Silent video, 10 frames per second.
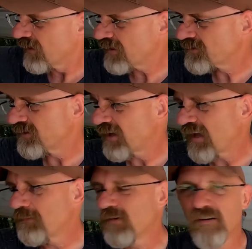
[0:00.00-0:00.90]
as the
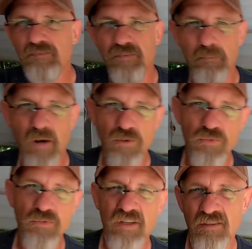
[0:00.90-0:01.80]
name of the
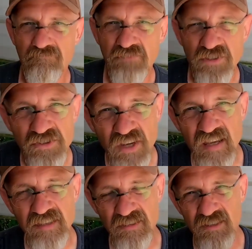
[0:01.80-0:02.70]
mode
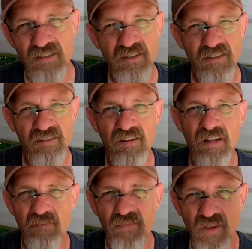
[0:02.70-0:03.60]
suggests,
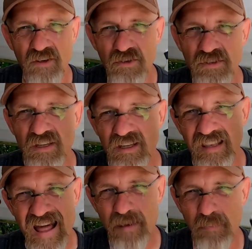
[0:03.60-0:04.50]
they're using a
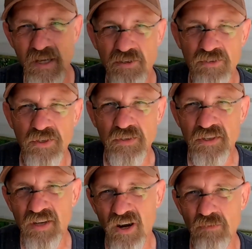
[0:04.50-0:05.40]
light meter to
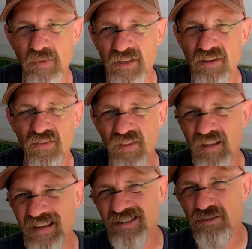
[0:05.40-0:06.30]
determine
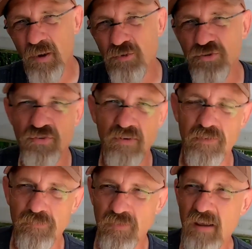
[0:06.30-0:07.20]
the exposure of
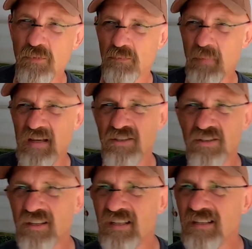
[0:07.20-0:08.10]
your frame. And
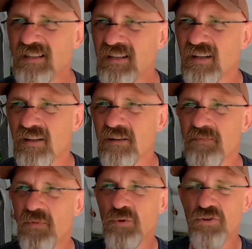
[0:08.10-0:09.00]
basically,
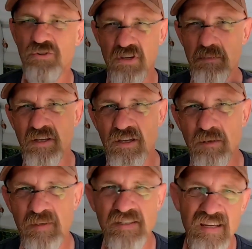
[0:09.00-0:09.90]
when you sum it
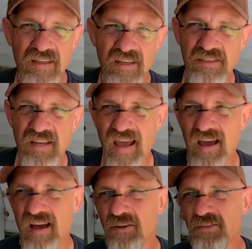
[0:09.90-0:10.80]
up, it's, it's
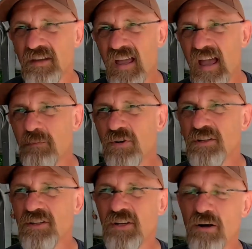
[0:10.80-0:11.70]
how the camera
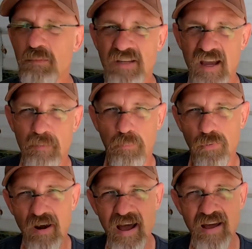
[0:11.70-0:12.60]
determines how
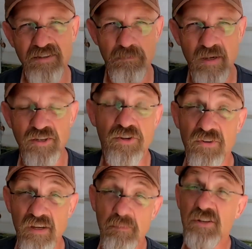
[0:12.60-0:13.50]
bright to make
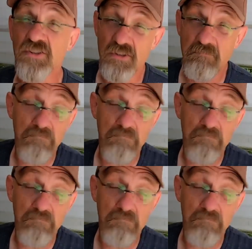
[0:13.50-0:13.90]
your image